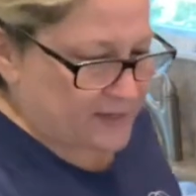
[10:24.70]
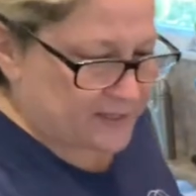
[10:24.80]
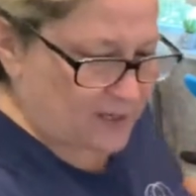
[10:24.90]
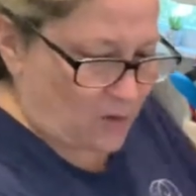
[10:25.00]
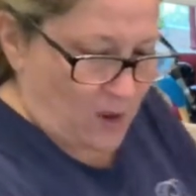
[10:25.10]

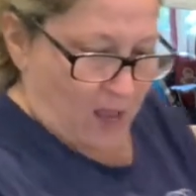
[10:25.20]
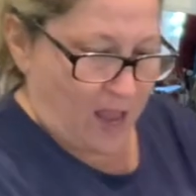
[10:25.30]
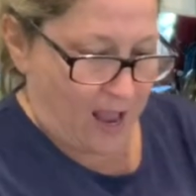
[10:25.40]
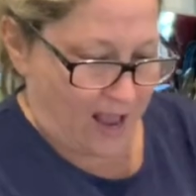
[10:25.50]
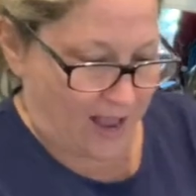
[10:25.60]
so
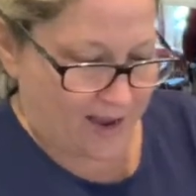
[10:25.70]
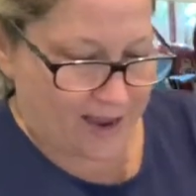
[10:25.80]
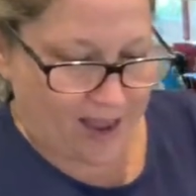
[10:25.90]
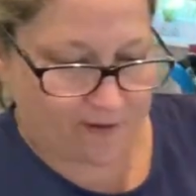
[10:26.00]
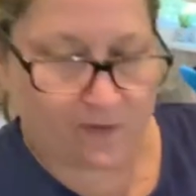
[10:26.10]
I
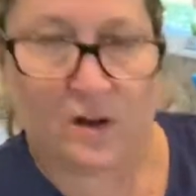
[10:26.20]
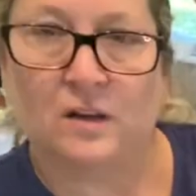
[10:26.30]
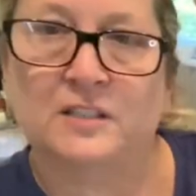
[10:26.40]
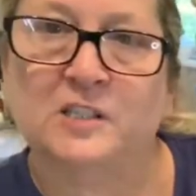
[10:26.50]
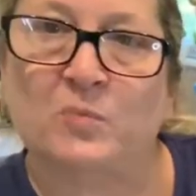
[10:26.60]

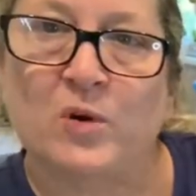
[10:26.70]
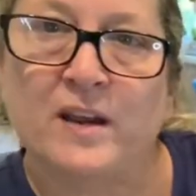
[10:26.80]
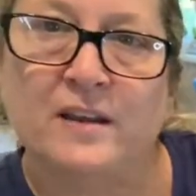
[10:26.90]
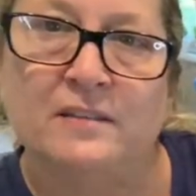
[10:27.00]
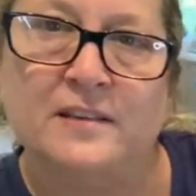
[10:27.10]
have
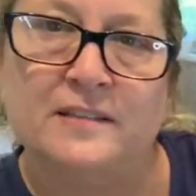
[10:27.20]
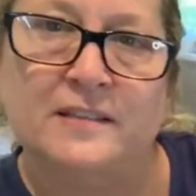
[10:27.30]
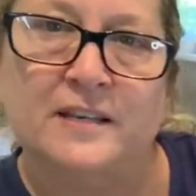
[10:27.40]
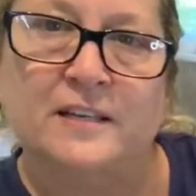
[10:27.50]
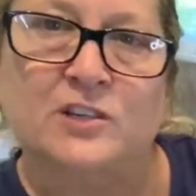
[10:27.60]
sprayed this
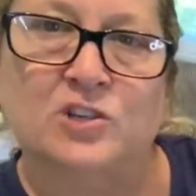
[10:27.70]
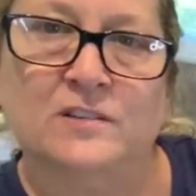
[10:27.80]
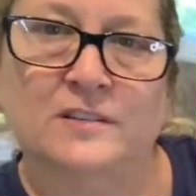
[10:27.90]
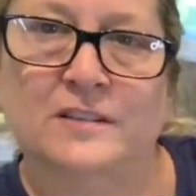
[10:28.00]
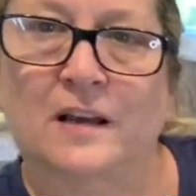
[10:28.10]
dish.
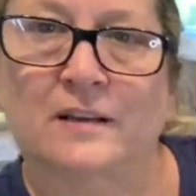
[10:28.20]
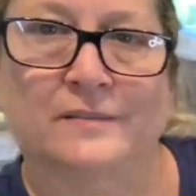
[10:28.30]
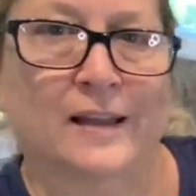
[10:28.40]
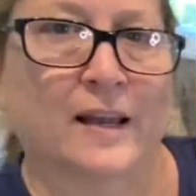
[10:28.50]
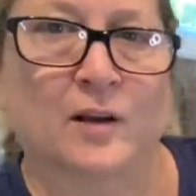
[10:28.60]
This is
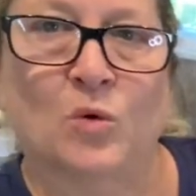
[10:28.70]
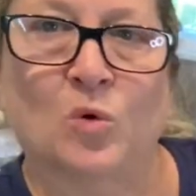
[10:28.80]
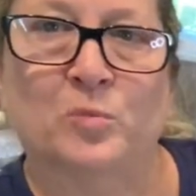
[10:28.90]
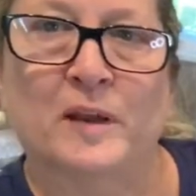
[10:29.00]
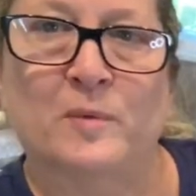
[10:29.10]
like an
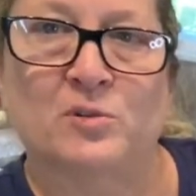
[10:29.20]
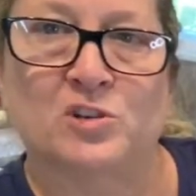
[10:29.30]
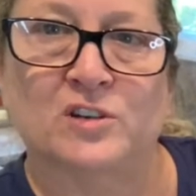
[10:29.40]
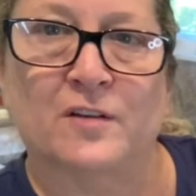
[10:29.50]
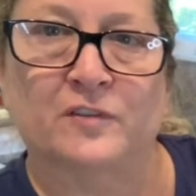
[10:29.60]
old Pampered
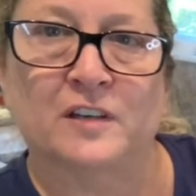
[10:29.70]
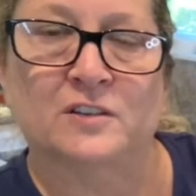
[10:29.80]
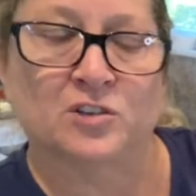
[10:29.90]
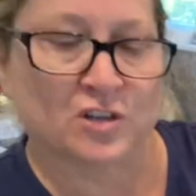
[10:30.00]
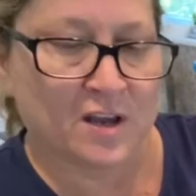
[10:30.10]
Chef
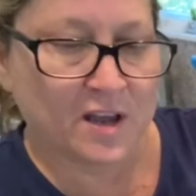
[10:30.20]
dish